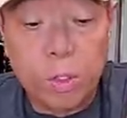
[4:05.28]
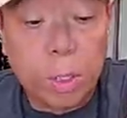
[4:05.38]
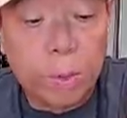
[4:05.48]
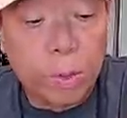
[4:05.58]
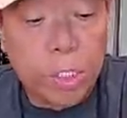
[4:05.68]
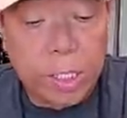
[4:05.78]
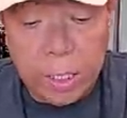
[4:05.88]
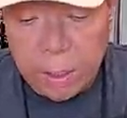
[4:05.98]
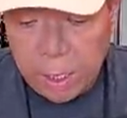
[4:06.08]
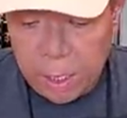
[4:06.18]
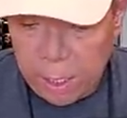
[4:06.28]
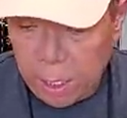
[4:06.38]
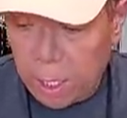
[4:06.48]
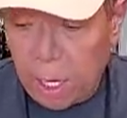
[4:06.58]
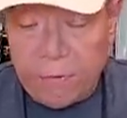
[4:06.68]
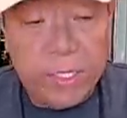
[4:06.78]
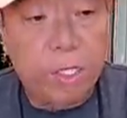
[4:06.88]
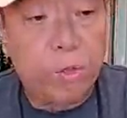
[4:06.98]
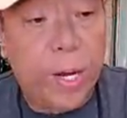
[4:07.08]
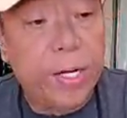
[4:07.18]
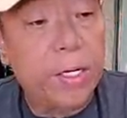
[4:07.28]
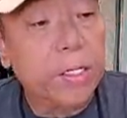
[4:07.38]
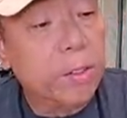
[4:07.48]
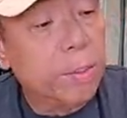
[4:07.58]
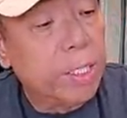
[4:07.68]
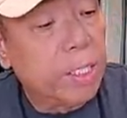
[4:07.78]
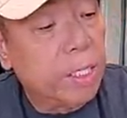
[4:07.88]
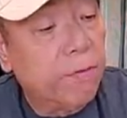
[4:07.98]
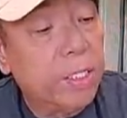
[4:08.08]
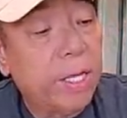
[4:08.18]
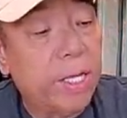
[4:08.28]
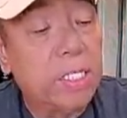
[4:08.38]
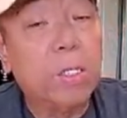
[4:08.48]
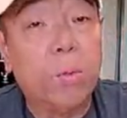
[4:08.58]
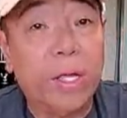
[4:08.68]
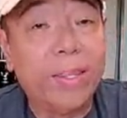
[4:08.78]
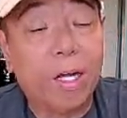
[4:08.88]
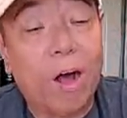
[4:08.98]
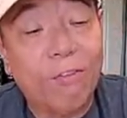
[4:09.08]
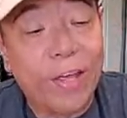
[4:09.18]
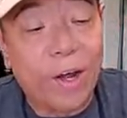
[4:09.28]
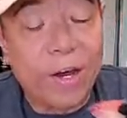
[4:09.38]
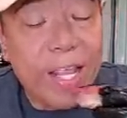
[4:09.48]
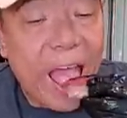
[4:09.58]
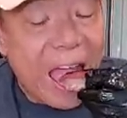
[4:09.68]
to the protein. A lot of it has rendered, so let me give it a taste with the caul fat on.